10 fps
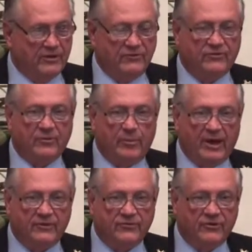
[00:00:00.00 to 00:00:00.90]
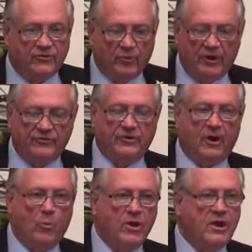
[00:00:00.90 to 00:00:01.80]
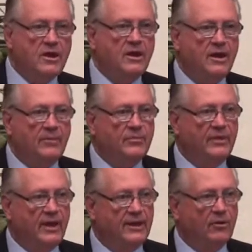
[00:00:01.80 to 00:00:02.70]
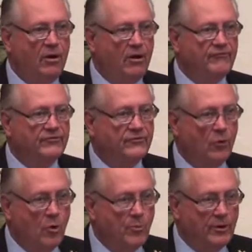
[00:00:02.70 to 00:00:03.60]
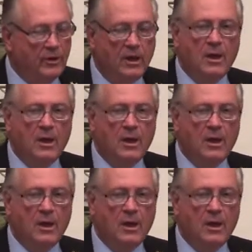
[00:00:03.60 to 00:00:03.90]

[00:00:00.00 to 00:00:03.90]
This is a bad situation. And we kept that office open.